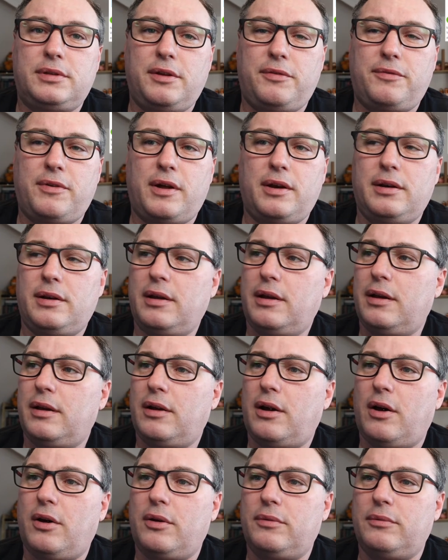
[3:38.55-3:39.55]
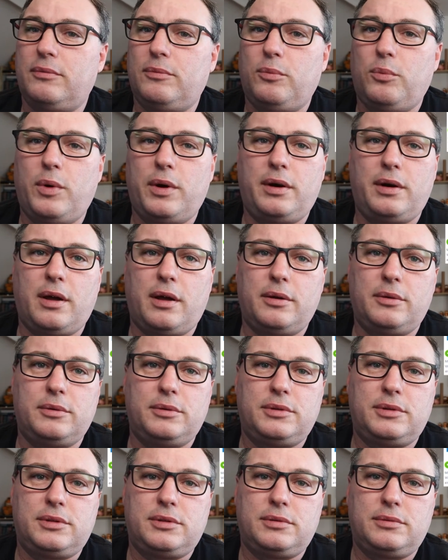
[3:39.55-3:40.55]
Defender on
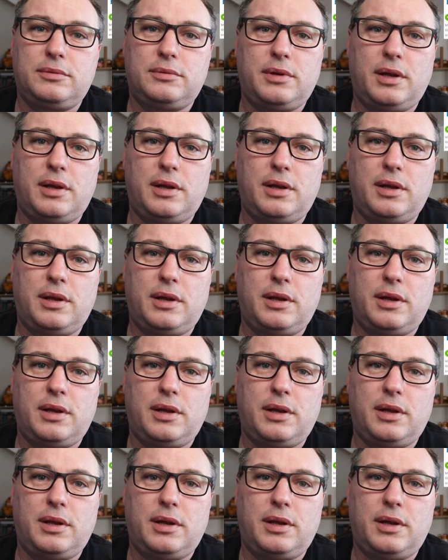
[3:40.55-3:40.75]
Windows